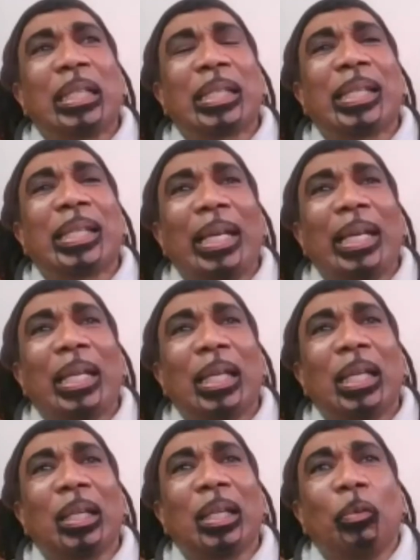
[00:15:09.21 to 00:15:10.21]
said
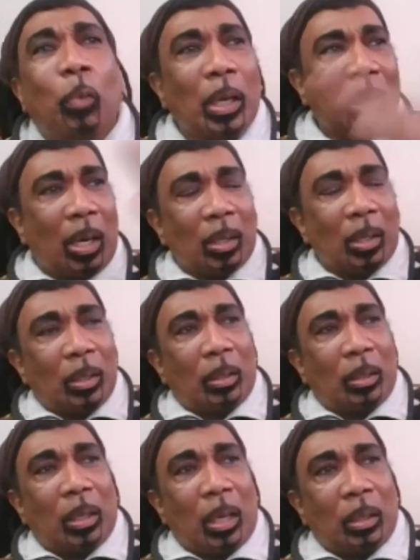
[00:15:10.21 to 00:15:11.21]
one
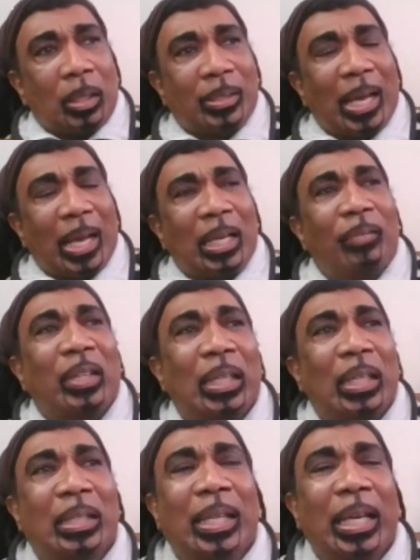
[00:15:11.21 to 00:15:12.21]
on the side of it,
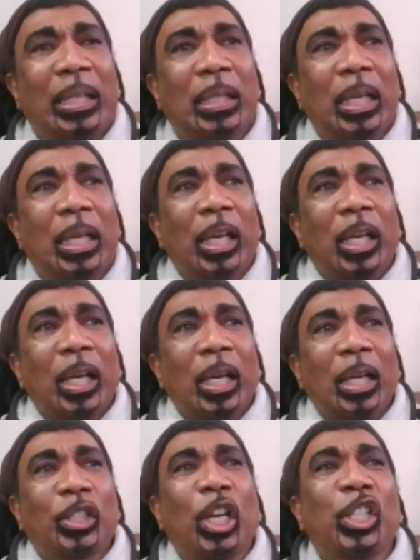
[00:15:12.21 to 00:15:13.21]
it said
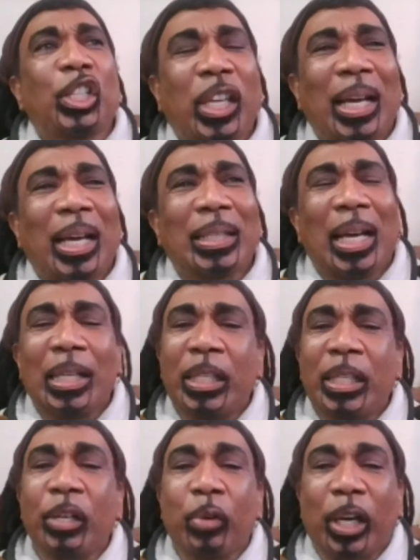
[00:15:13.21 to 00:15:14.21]
Cheshire Cat and
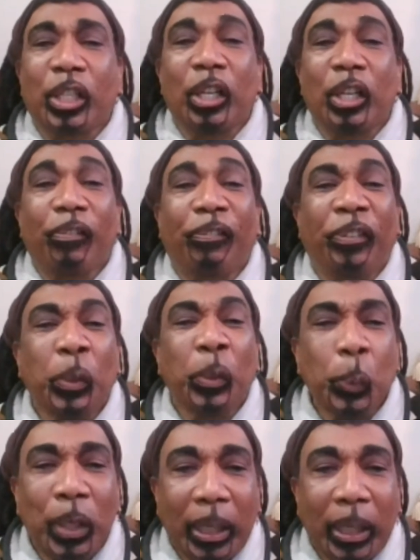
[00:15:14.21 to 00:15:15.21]
director
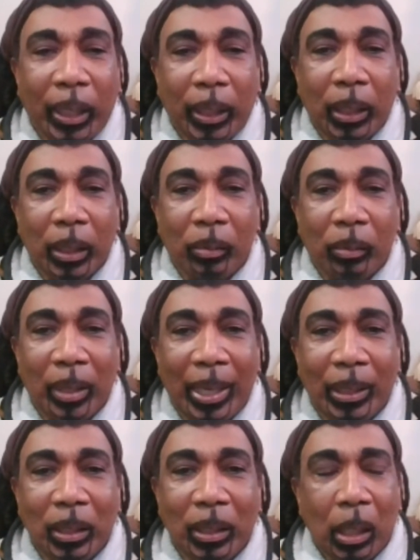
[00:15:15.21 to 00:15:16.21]
feuding, right?